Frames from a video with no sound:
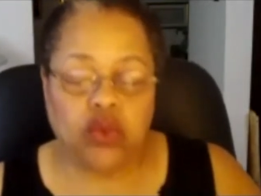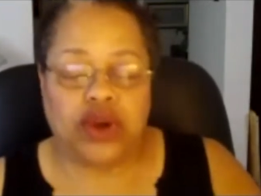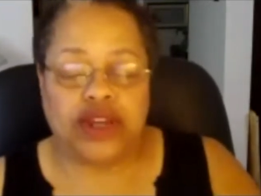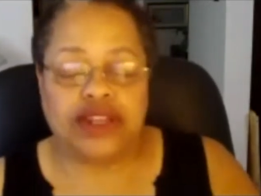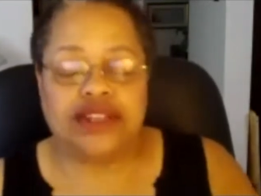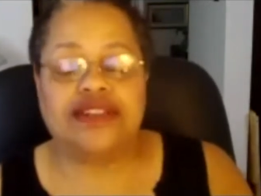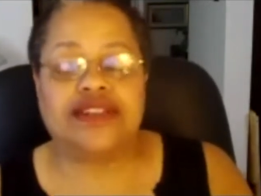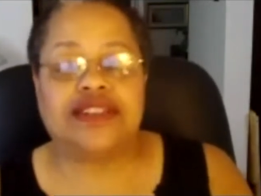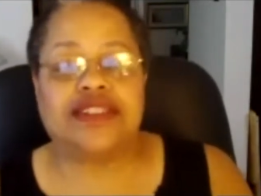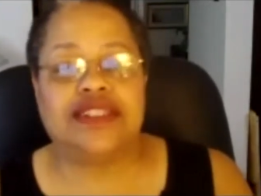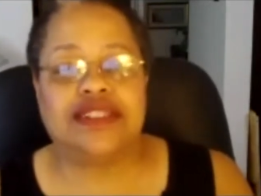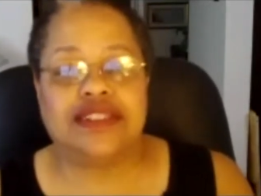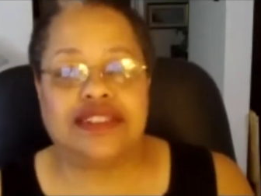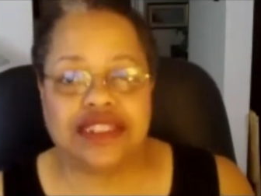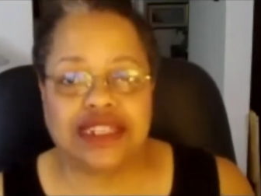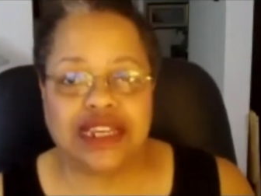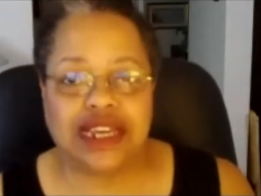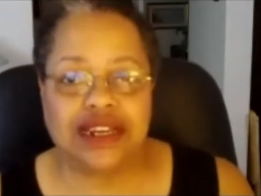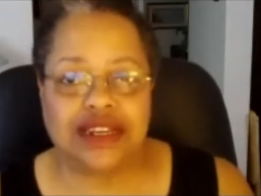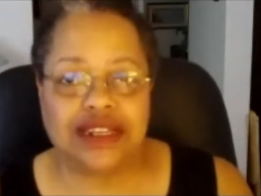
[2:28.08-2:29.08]
What does
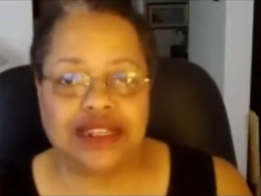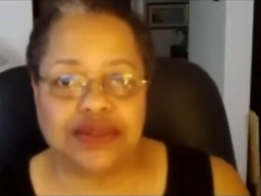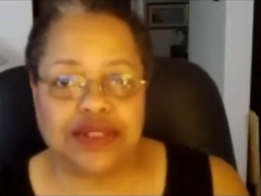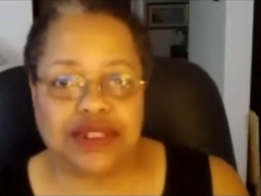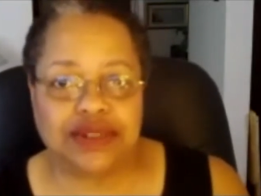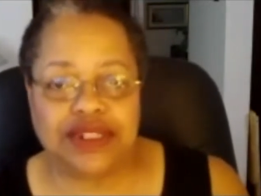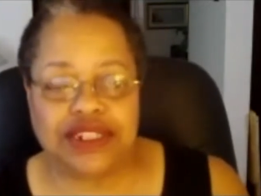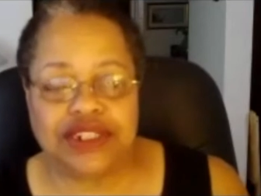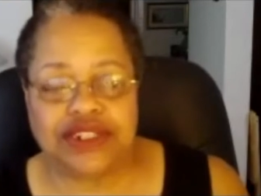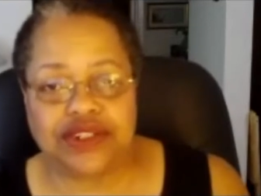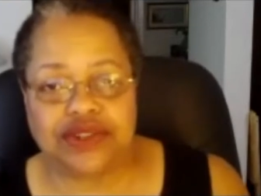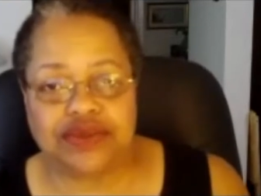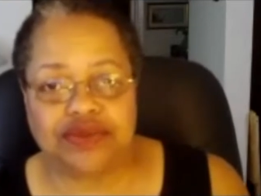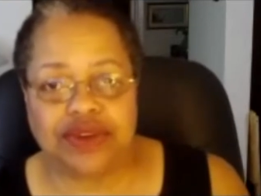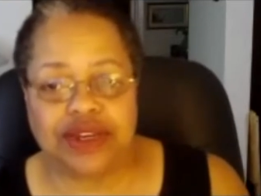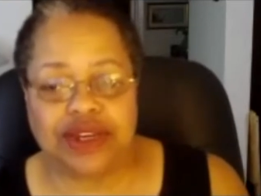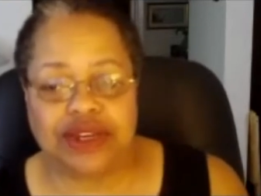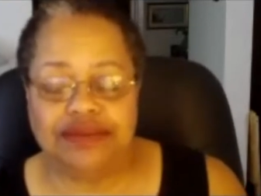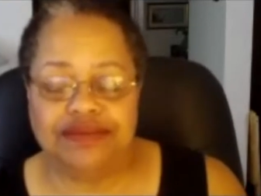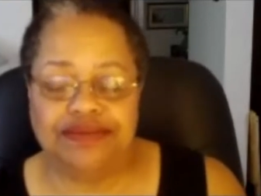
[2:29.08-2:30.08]
this tell us we just
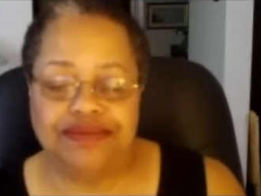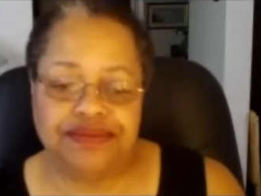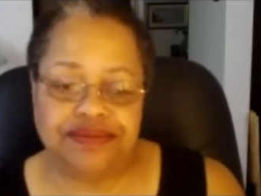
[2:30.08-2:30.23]
read?